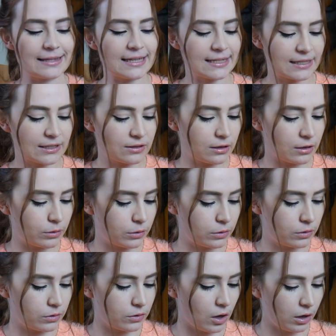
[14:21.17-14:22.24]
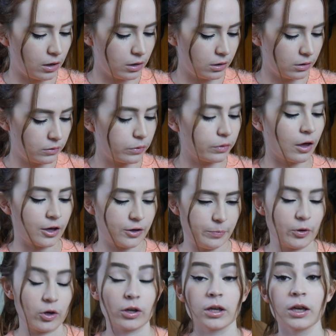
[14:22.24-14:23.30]
This is the third
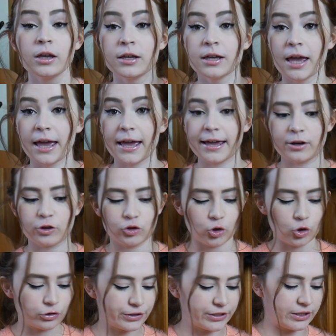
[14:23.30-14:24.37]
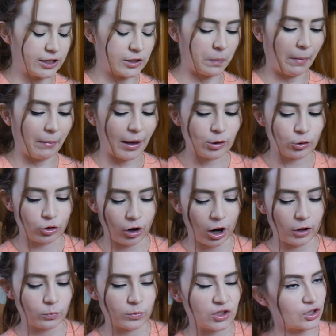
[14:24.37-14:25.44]
book in the Gone series by Michael
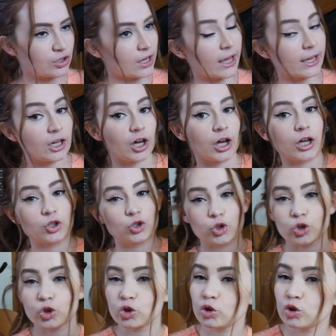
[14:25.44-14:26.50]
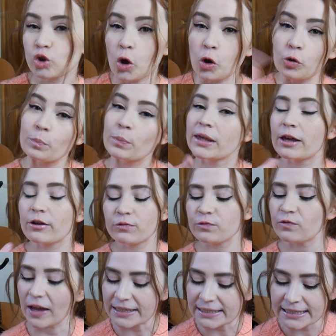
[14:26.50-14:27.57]
Grant, which is like a dystopia
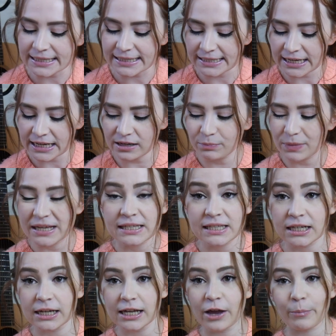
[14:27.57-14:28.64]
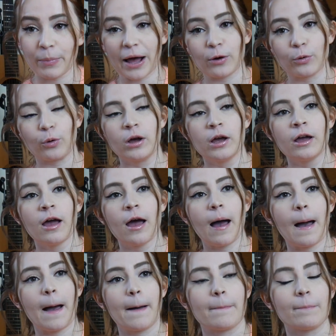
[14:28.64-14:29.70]
fantasy basically about
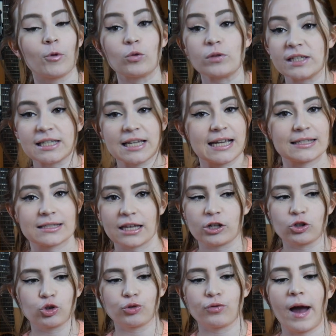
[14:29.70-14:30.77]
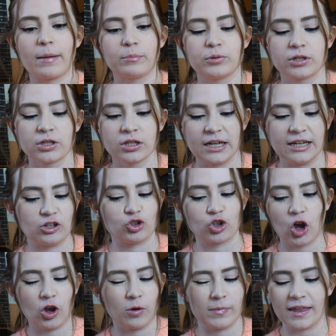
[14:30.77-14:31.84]
all these kids like trapped in a
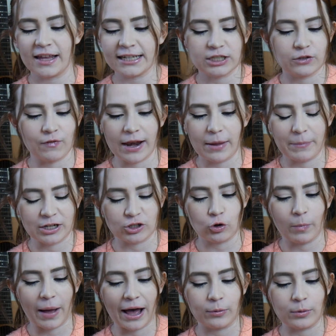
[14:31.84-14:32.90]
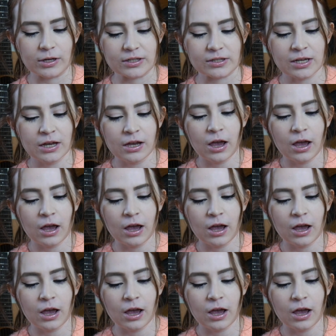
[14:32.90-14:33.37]
dome and they like develop magical powers.